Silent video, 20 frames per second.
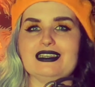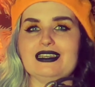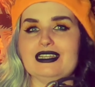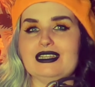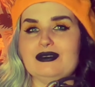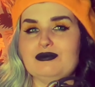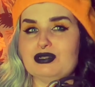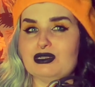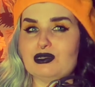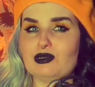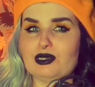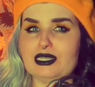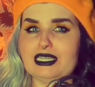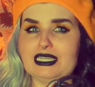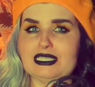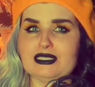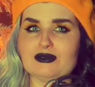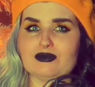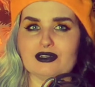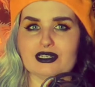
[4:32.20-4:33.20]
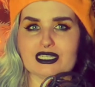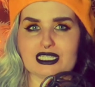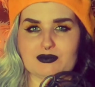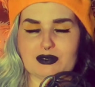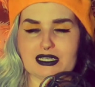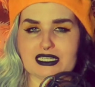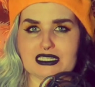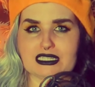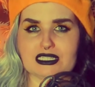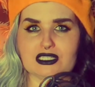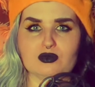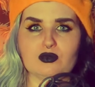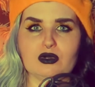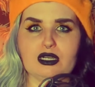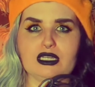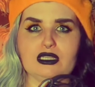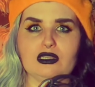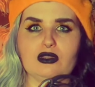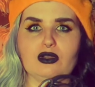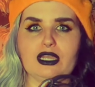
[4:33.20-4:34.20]
and employees were expected to
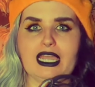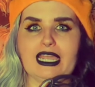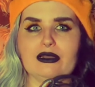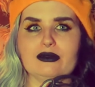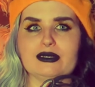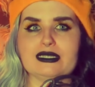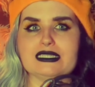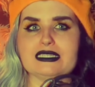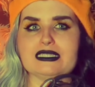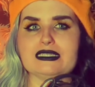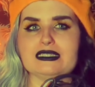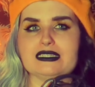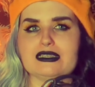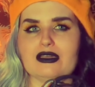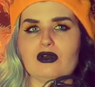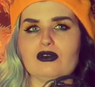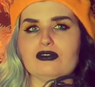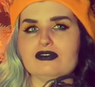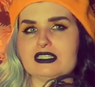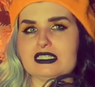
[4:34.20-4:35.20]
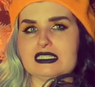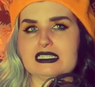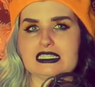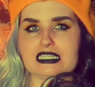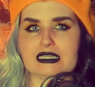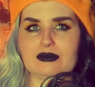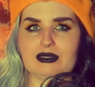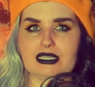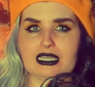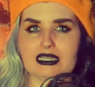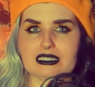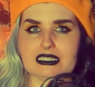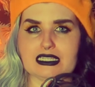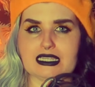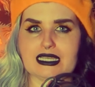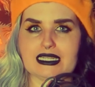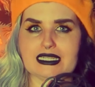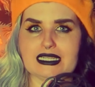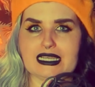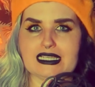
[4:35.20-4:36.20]
work long hours, often sleeping under
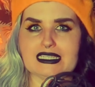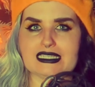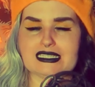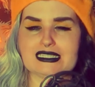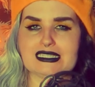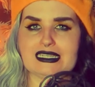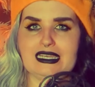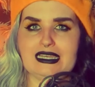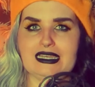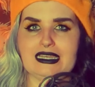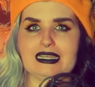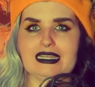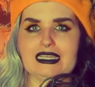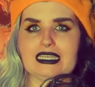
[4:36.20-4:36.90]
their desks, and